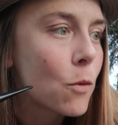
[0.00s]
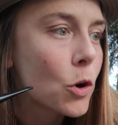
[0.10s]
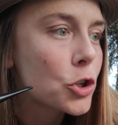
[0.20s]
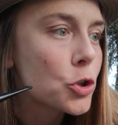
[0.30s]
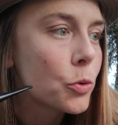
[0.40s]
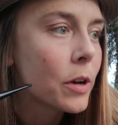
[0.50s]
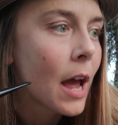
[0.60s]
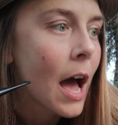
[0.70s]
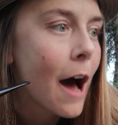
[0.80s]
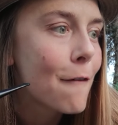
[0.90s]
fortune
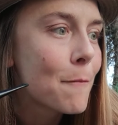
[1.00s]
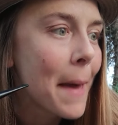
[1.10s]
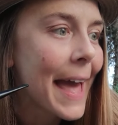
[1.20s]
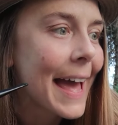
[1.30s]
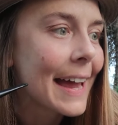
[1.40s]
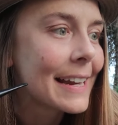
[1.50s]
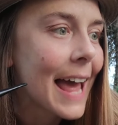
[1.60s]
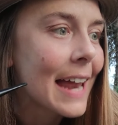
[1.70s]
of man,